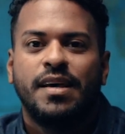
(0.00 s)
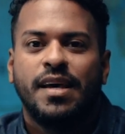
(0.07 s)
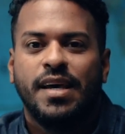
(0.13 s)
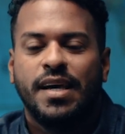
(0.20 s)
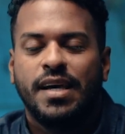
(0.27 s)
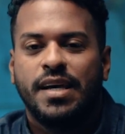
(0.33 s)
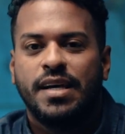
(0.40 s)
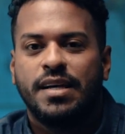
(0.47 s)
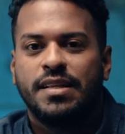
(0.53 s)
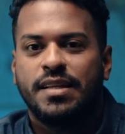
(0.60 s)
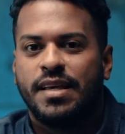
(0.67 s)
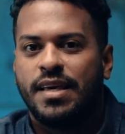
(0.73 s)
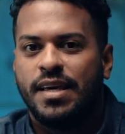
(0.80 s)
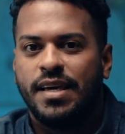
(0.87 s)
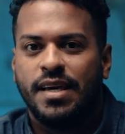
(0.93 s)

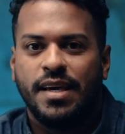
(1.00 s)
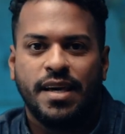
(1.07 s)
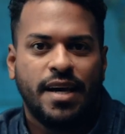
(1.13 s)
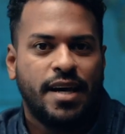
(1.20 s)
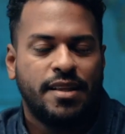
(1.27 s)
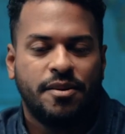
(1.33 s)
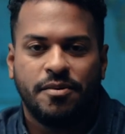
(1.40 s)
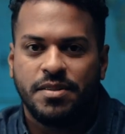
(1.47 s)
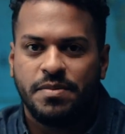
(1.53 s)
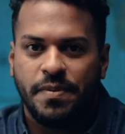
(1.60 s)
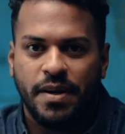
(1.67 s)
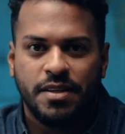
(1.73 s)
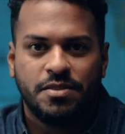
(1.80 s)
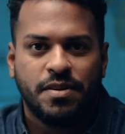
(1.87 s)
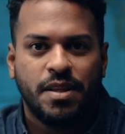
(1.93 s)
and he had no
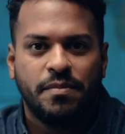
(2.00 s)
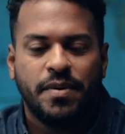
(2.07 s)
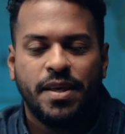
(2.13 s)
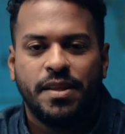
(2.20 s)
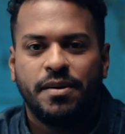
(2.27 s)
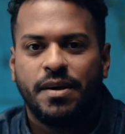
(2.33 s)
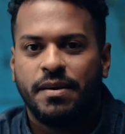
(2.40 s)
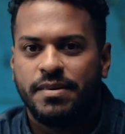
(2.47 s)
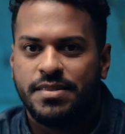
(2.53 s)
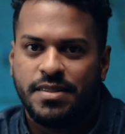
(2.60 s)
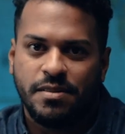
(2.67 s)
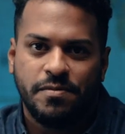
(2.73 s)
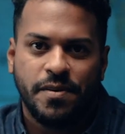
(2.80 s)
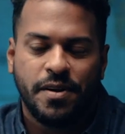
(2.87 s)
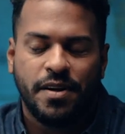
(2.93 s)
experience with the video. He was
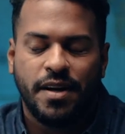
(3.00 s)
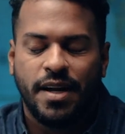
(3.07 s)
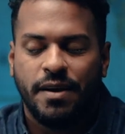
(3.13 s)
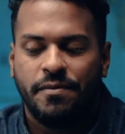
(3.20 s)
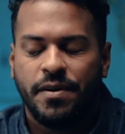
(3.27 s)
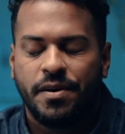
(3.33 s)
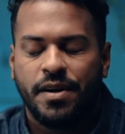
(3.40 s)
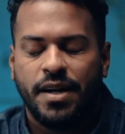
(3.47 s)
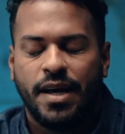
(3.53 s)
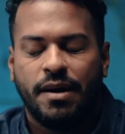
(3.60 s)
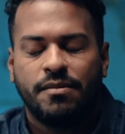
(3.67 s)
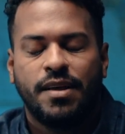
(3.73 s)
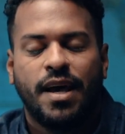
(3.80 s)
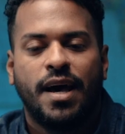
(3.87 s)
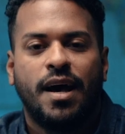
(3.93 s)
still figuring
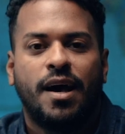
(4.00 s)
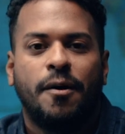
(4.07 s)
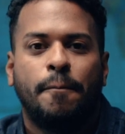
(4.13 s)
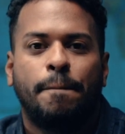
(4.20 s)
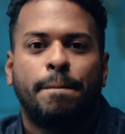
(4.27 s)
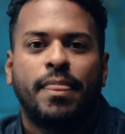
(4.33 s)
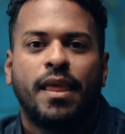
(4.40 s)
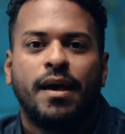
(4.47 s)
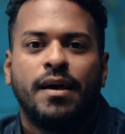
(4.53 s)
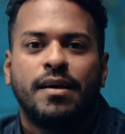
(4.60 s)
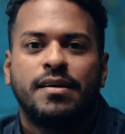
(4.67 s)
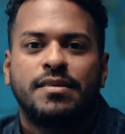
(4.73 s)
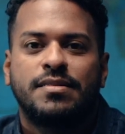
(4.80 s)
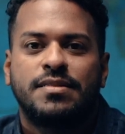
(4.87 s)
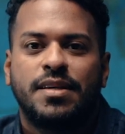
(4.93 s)
out.
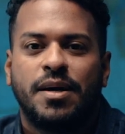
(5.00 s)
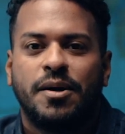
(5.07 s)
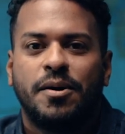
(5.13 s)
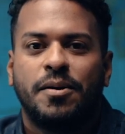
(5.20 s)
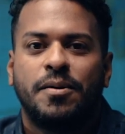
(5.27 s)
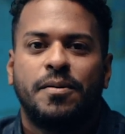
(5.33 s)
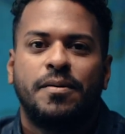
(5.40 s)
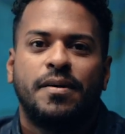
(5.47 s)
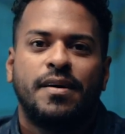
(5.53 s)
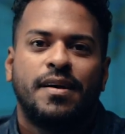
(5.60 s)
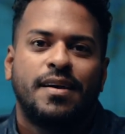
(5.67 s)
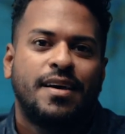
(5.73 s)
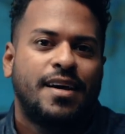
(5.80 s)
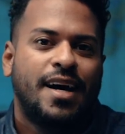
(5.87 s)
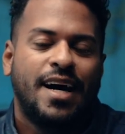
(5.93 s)
So
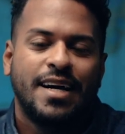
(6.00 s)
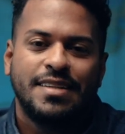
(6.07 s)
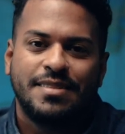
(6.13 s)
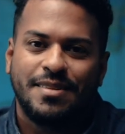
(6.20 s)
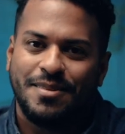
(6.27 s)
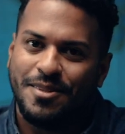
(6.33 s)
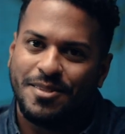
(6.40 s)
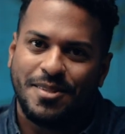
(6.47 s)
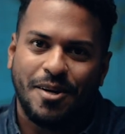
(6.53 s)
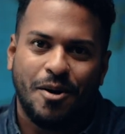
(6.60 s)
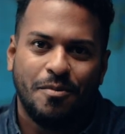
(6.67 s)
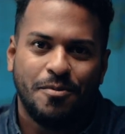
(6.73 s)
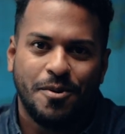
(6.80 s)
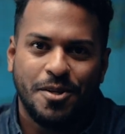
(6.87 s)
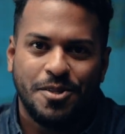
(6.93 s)
I just
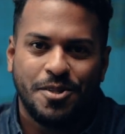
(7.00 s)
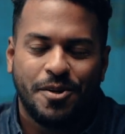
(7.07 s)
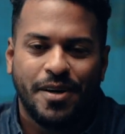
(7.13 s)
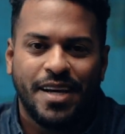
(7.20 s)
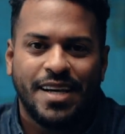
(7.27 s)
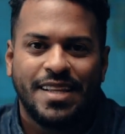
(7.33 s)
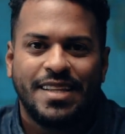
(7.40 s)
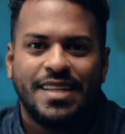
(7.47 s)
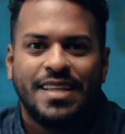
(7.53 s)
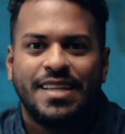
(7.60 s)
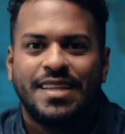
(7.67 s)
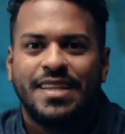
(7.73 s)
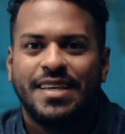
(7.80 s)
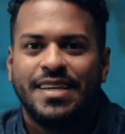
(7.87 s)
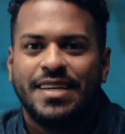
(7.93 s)
hope you enjoy
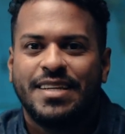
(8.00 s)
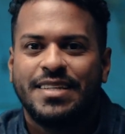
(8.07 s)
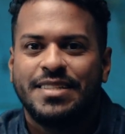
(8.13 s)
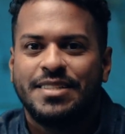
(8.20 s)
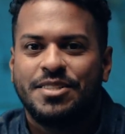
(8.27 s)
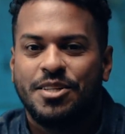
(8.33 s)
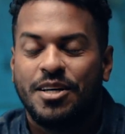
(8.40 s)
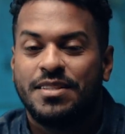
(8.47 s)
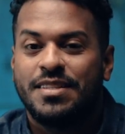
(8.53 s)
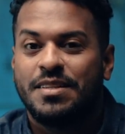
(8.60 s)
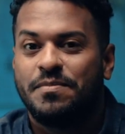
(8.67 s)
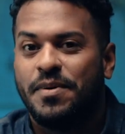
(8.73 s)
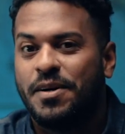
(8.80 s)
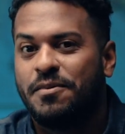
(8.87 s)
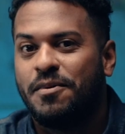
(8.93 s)
it. The shots
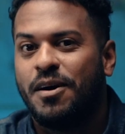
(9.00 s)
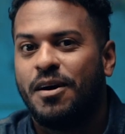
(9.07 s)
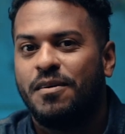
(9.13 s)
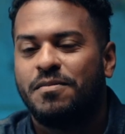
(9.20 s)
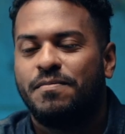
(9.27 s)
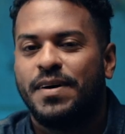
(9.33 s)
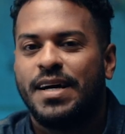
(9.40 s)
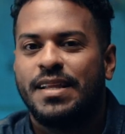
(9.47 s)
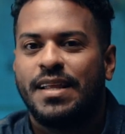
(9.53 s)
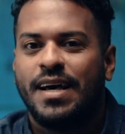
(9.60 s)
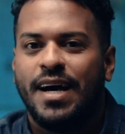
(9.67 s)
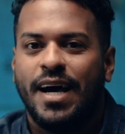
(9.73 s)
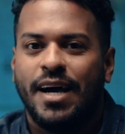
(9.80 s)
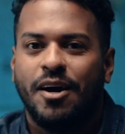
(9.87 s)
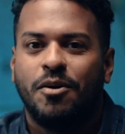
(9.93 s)
are very rough,
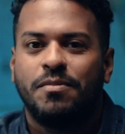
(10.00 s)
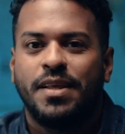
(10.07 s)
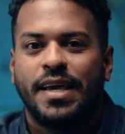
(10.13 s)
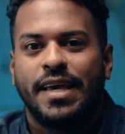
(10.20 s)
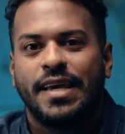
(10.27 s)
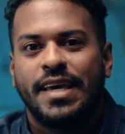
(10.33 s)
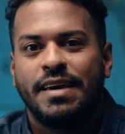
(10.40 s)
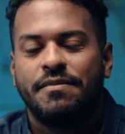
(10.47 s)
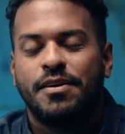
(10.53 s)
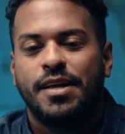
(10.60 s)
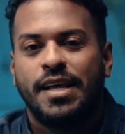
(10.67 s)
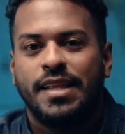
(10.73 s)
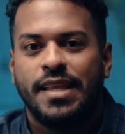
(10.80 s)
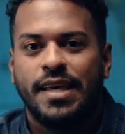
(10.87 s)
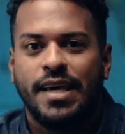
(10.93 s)
but I hope they can give you
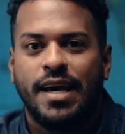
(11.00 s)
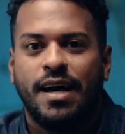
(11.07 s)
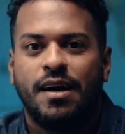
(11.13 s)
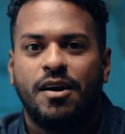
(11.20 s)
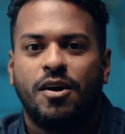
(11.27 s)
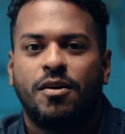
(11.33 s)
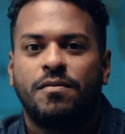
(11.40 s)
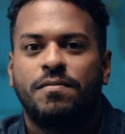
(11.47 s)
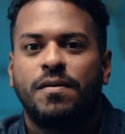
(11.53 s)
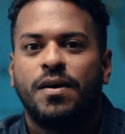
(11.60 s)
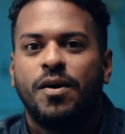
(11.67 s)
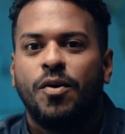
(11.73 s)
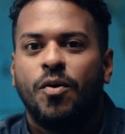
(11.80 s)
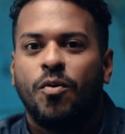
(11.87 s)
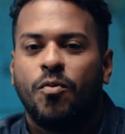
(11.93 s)
an idea of
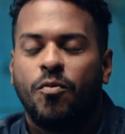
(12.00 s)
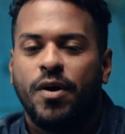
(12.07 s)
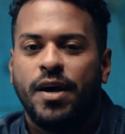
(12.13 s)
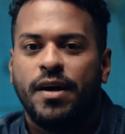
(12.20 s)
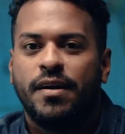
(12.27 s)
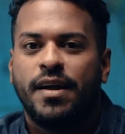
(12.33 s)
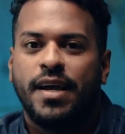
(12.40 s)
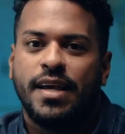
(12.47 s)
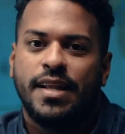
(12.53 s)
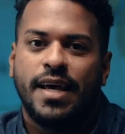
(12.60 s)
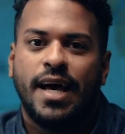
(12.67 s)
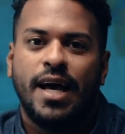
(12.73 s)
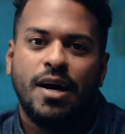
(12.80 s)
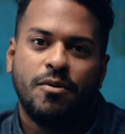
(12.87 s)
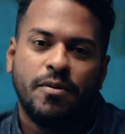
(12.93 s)
where and
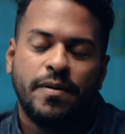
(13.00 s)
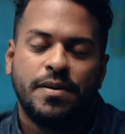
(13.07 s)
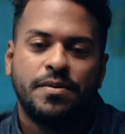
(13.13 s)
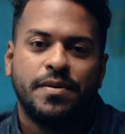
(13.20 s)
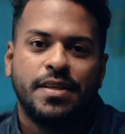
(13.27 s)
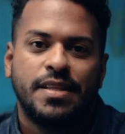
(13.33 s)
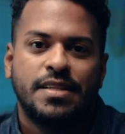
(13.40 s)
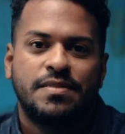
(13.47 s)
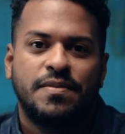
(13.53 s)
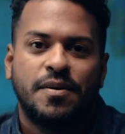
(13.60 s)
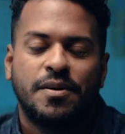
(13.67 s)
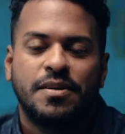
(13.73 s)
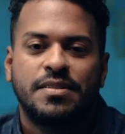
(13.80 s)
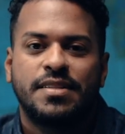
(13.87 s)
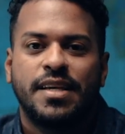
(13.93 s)
how we were doing these
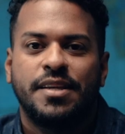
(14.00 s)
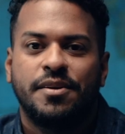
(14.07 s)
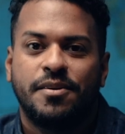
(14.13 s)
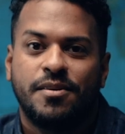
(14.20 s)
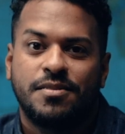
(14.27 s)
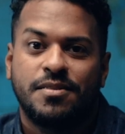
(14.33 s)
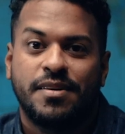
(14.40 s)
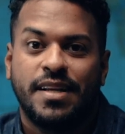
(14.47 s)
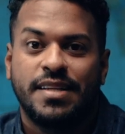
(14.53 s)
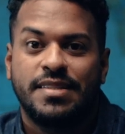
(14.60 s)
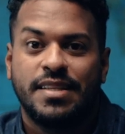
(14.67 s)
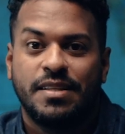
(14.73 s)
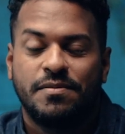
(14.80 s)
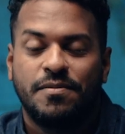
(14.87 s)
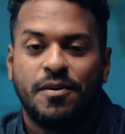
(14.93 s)
photos, and you're also gonna
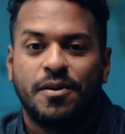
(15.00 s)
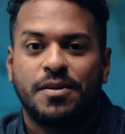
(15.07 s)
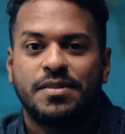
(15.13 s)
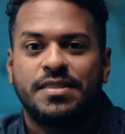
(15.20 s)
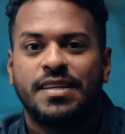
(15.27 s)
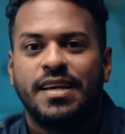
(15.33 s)
see the photos.